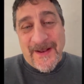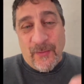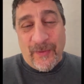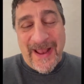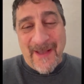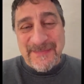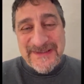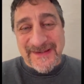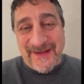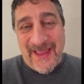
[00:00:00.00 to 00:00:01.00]
what happens
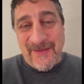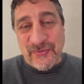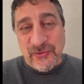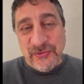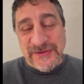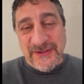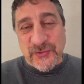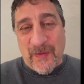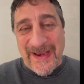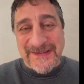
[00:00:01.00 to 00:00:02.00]
at the lab usually
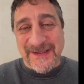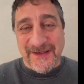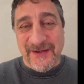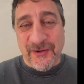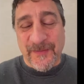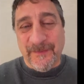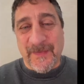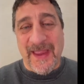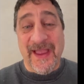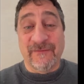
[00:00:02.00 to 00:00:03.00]
twice a year,
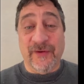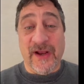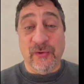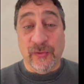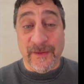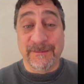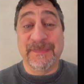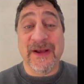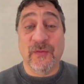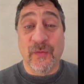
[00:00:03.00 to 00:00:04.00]
I have what I call a
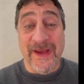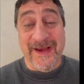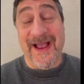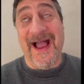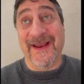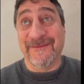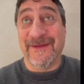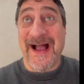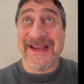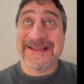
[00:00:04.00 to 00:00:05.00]
big week. I
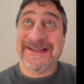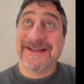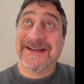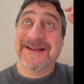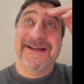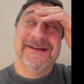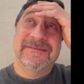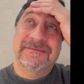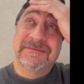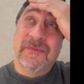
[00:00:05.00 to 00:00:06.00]
invite
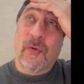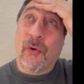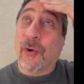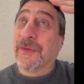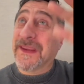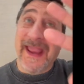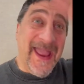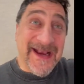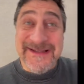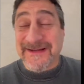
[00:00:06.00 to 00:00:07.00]
all the
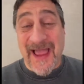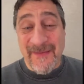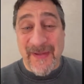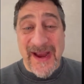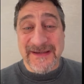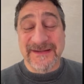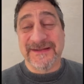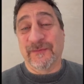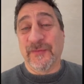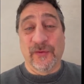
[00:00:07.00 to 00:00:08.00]
ex-lab
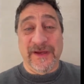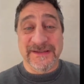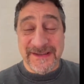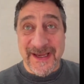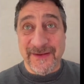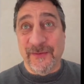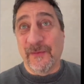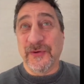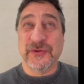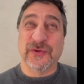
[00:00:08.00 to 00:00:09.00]
actors, and we all get together,
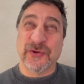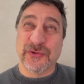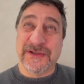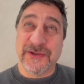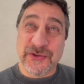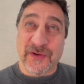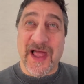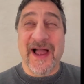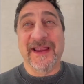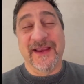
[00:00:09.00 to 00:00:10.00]
and we do it usually in
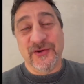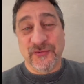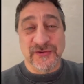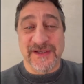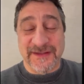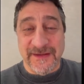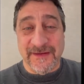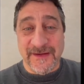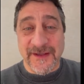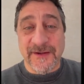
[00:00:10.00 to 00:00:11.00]
July and usually at the end
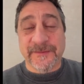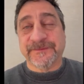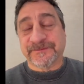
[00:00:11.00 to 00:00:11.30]
of the year.